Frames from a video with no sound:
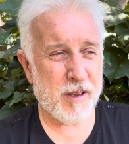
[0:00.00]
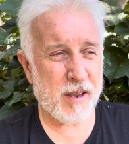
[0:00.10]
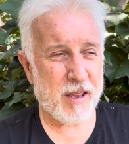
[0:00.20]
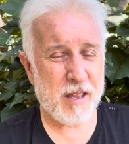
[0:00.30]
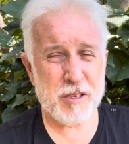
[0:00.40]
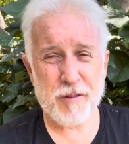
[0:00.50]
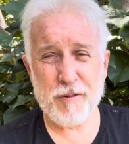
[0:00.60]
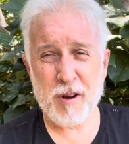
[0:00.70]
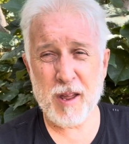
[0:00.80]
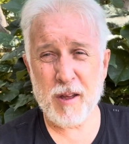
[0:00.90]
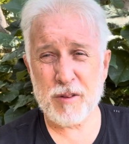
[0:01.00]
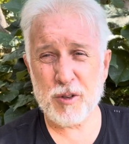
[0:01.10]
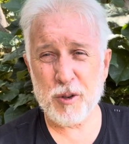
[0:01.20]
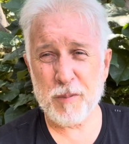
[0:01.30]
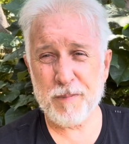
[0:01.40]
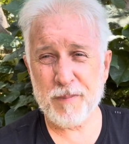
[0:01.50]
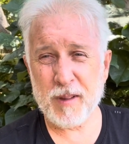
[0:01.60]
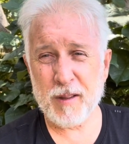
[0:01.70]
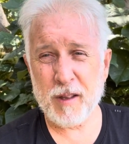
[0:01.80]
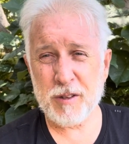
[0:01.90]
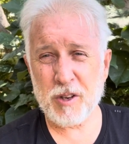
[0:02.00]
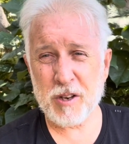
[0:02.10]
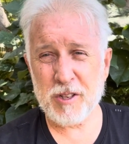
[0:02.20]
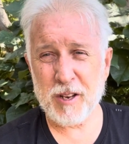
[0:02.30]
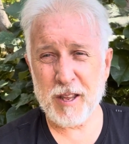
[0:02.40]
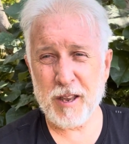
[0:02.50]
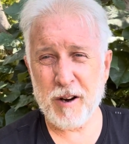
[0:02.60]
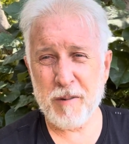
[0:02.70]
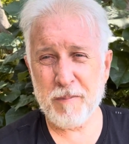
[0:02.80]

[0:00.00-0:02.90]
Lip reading: that's it for now. So I'll talk to you later.